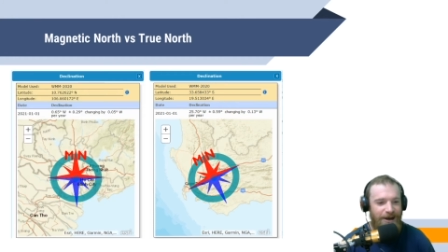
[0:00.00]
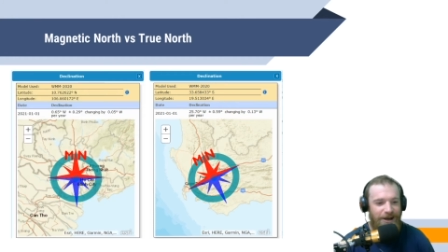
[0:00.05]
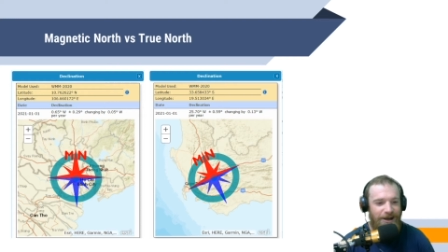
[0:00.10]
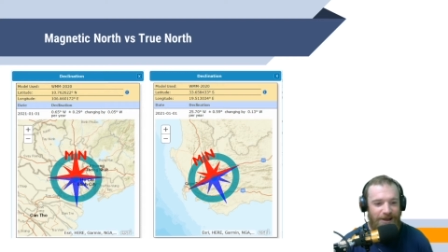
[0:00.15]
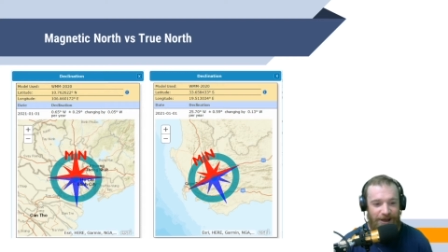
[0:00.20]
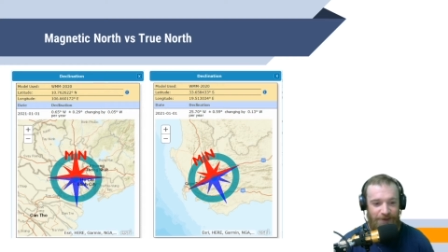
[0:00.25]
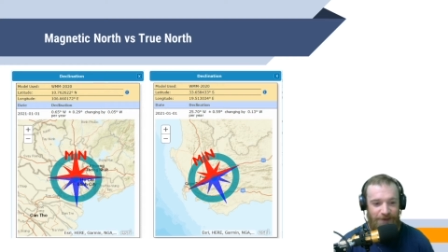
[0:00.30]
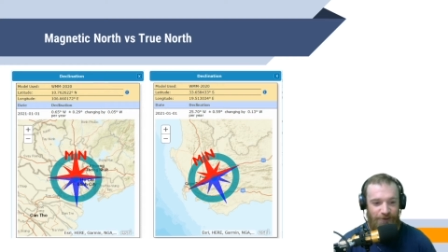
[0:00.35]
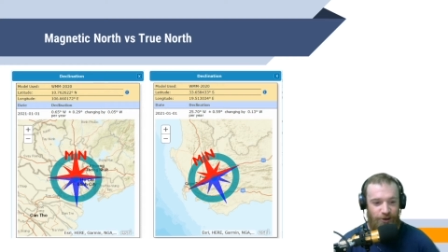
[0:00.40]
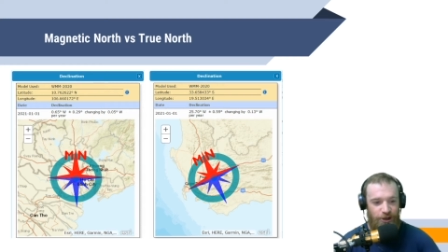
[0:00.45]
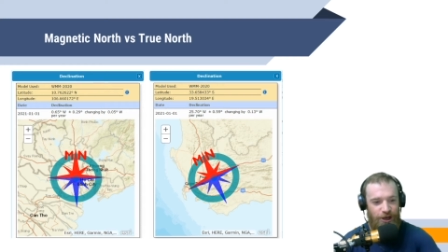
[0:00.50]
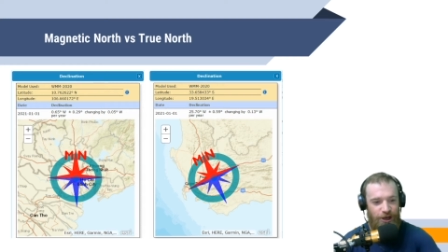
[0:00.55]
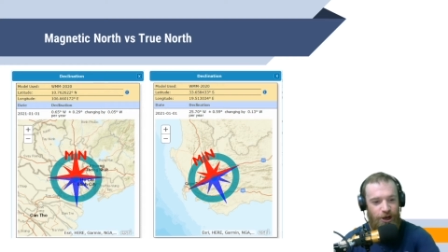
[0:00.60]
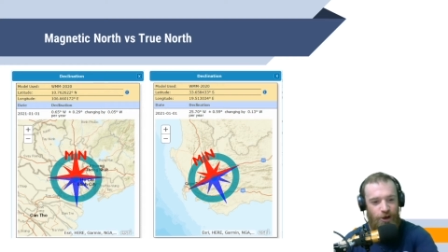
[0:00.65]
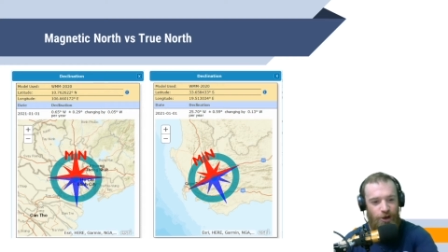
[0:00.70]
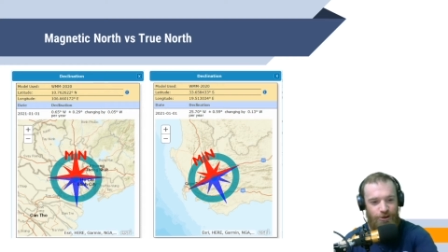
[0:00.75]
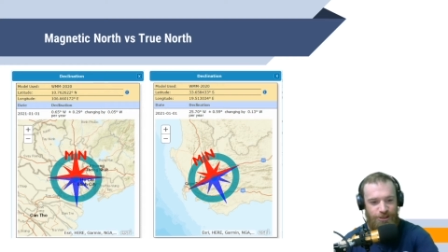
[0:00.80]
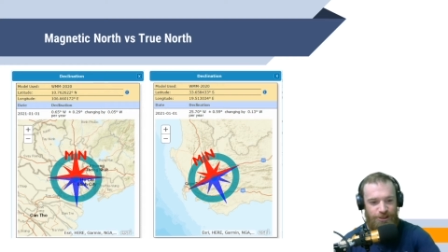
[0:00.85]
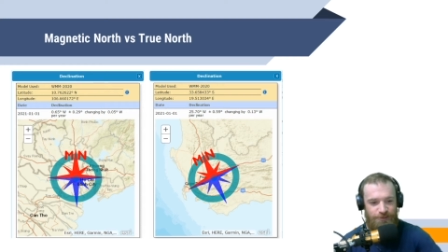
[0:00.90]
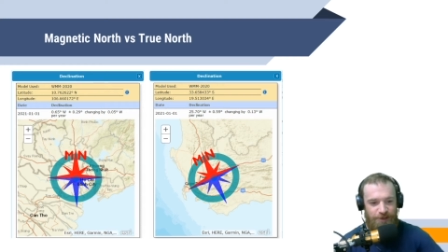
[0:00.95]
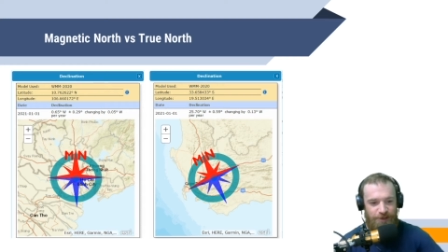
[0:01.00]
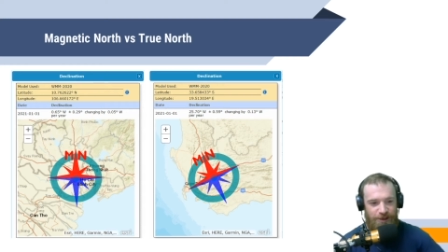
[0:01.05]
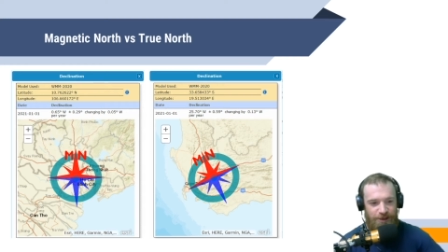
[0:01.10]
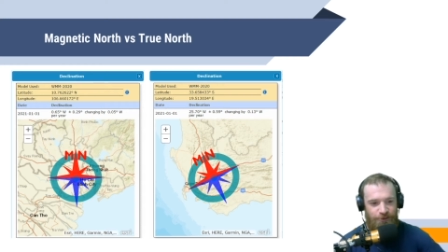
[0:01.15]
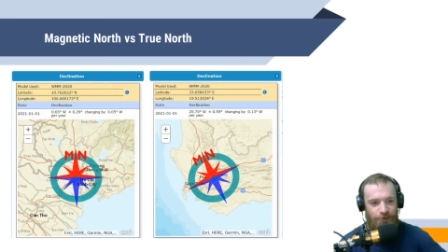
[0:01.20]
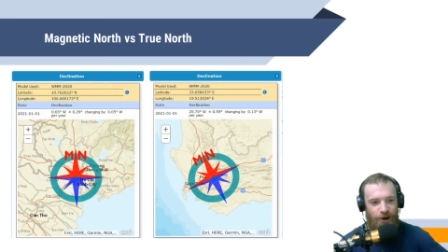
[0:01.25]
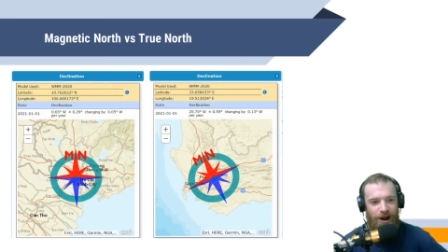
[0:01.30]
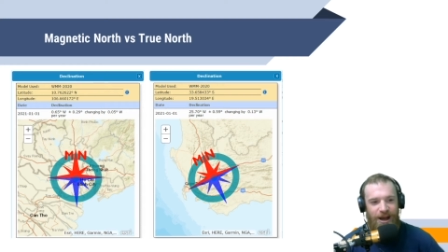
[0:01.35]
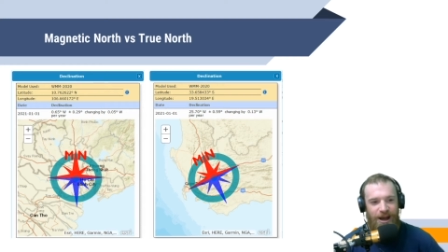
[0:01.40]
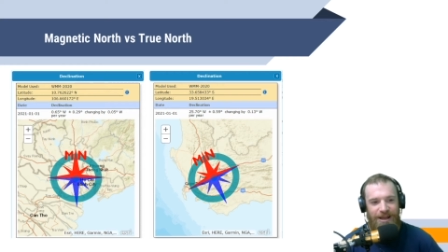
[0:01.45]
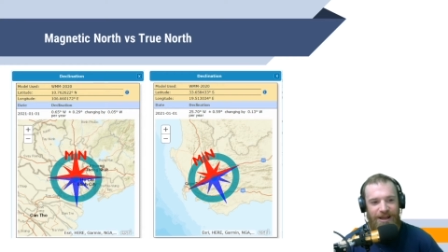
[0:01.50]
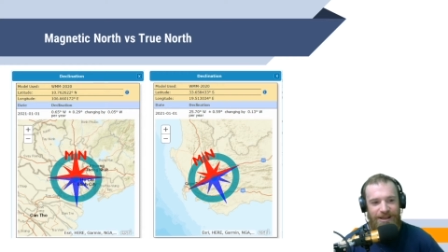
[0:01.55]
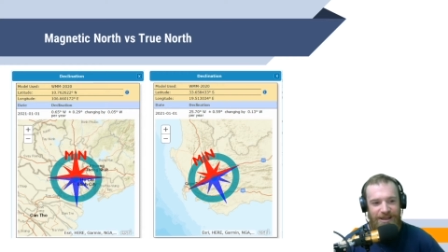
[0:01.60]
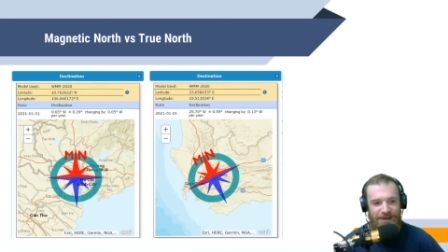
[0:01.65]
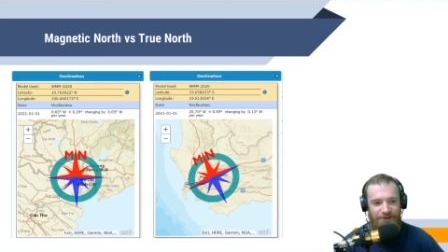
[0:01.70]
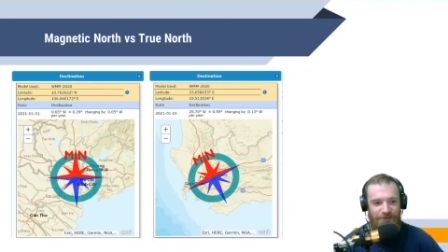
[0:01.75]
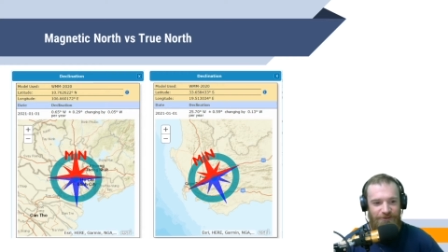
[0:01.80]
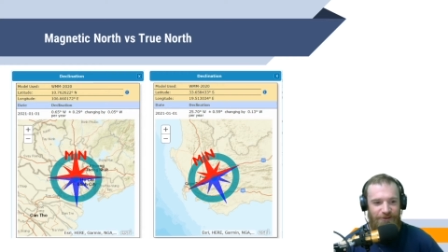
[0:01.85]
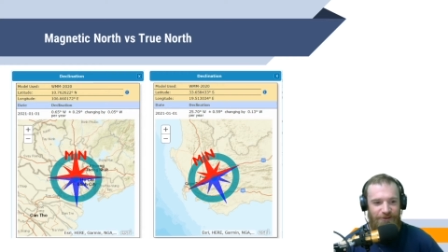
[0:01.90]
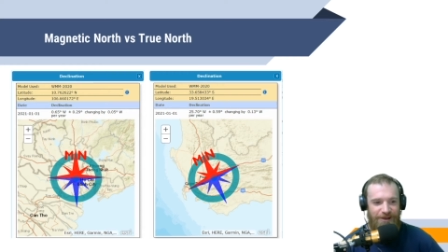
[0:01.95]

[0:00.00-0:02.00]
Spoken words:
Like, if you look at Ho Chi Minh, where I live,